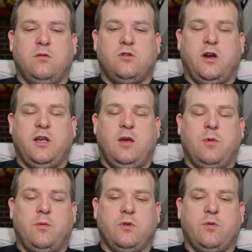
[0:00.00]
trying to
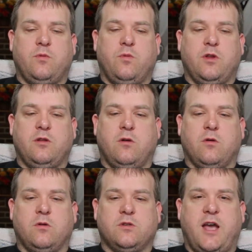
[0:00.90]
keep up with what the
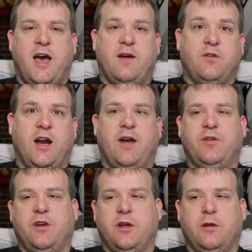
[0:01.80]
girls have or
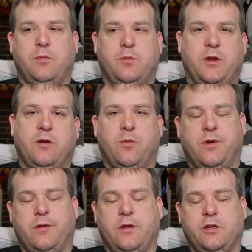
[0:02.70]
haven't done, depending on
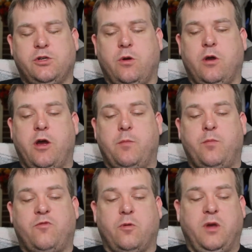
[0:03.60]
whether they show up
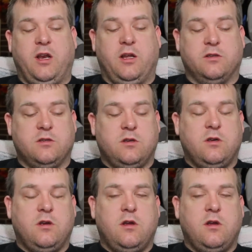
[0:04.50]
for meetings.